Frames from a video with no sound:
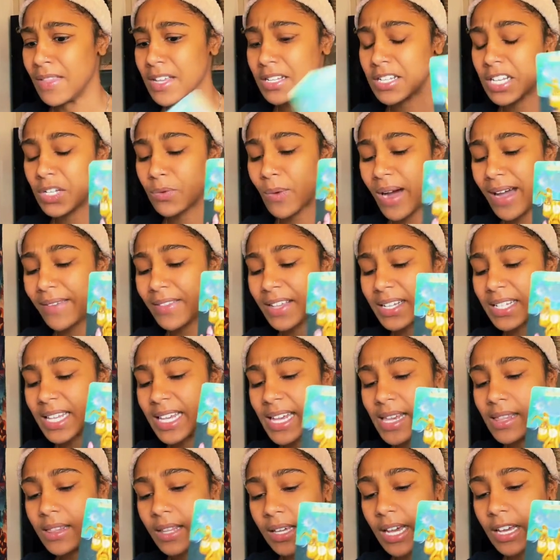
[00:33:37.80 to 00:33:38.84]
This is why this
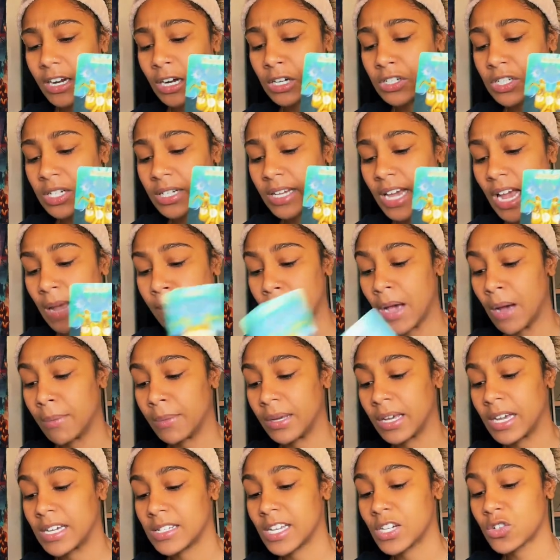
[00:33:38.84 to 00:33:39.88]
healing energy came
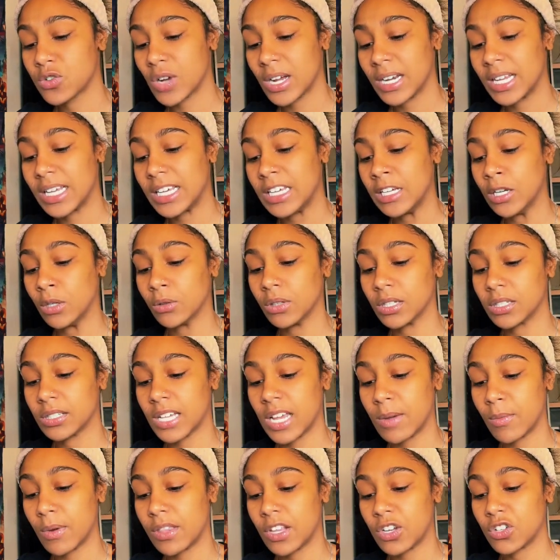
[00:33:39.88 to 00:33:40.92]
out, because they're trying to heal the
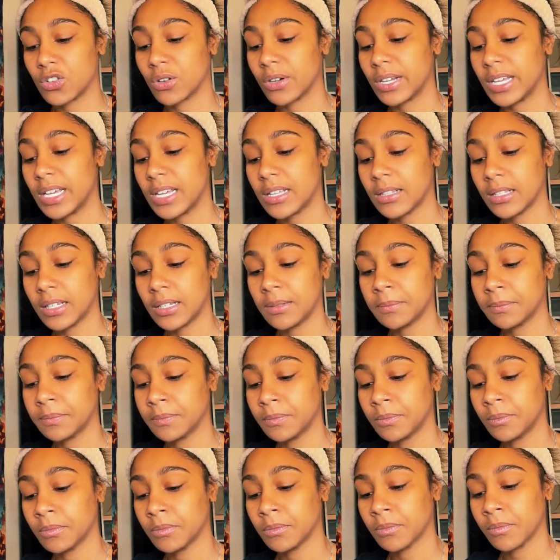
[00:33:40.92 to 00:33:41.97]
same way that you're healing.
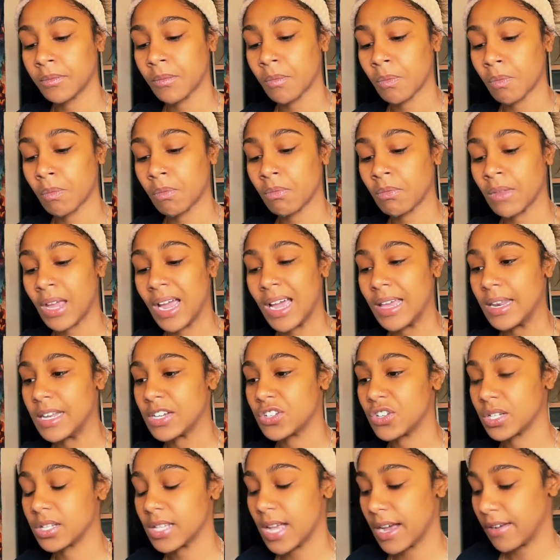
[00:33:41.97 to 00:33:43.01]
And
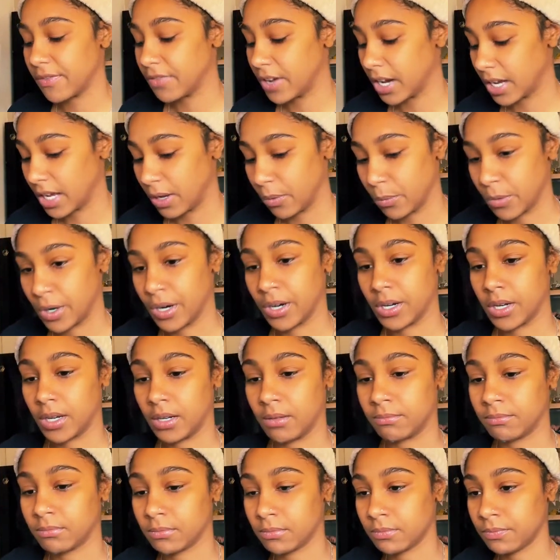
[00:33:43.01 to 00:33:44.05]
it's just not fucking
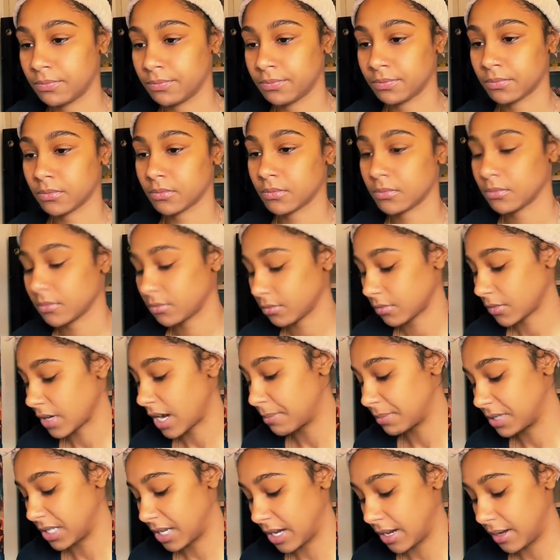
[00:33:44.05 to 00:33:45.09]
working.
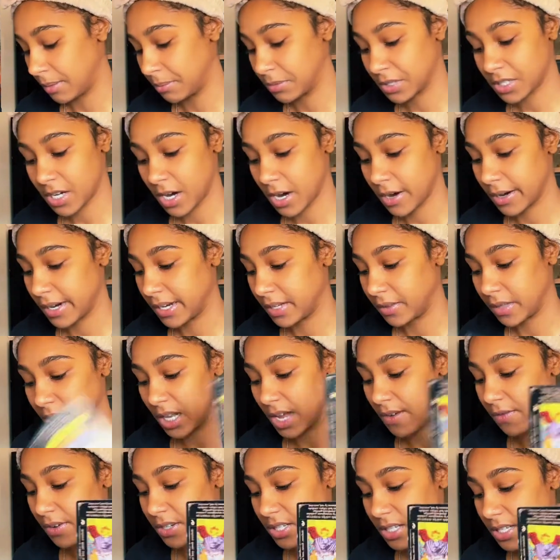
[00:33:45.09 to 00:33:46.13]
I'm sorry. The
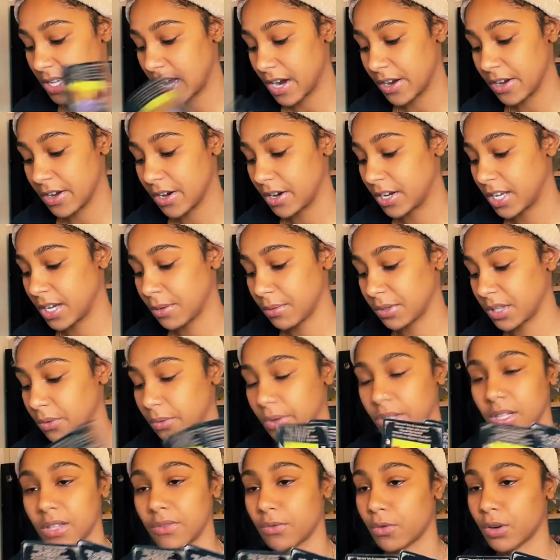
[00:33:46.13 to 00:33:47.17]
Lovers is out here again with
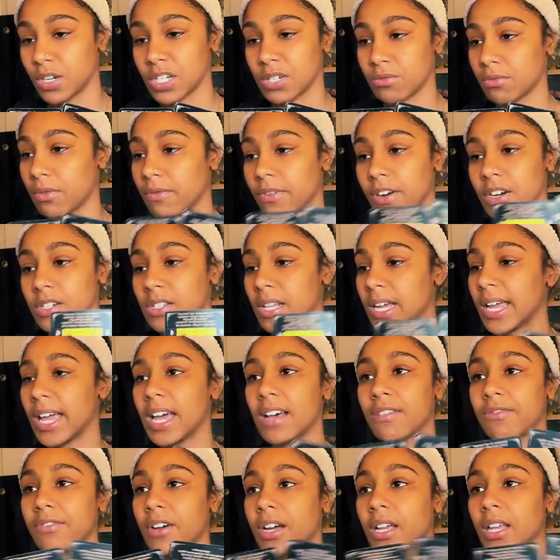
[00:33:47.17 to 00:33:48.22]
the Wheel of Fortune reverse. Like,
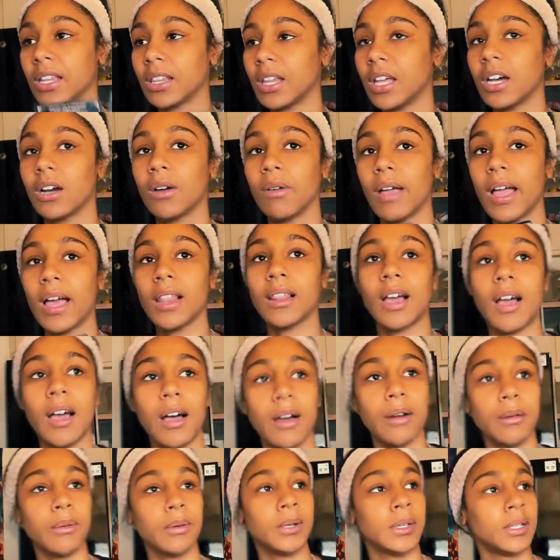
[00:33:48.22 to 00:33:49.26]
hell fucking low.
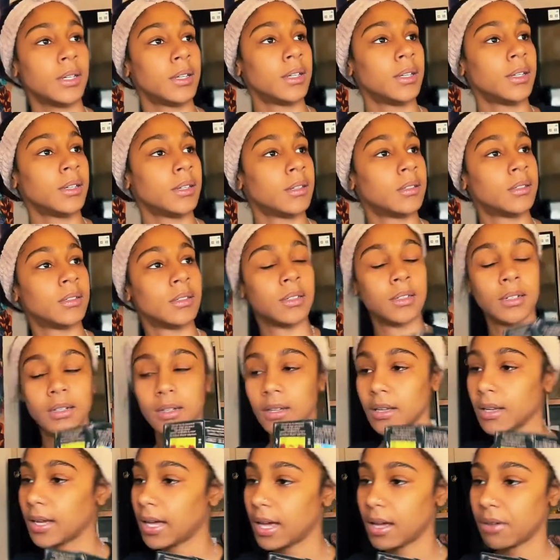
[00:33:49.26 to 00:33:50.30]
Hello?
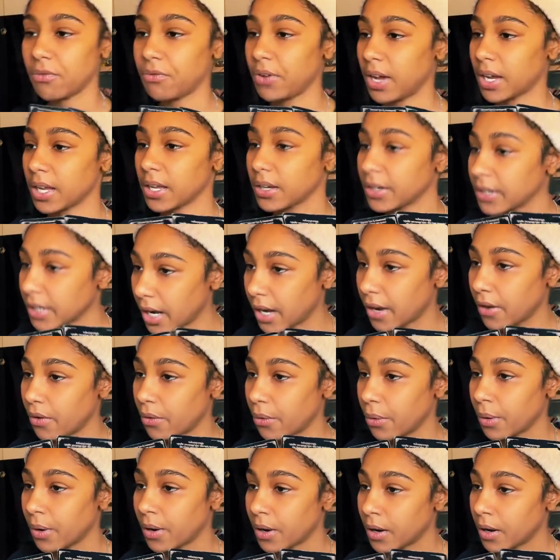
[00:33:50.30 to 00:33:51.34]
Hell fucking
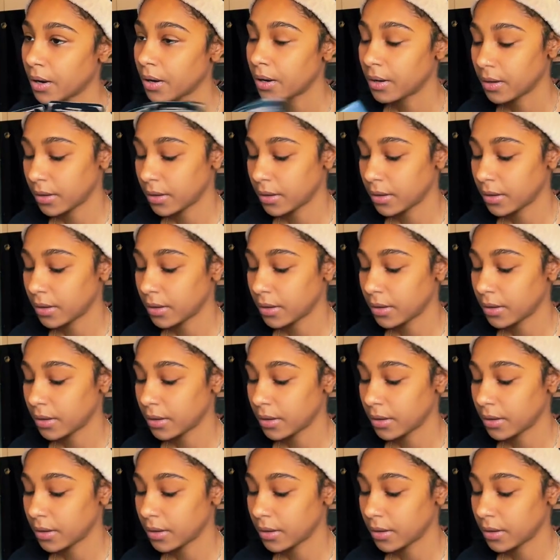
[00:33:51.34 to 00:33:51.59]
low?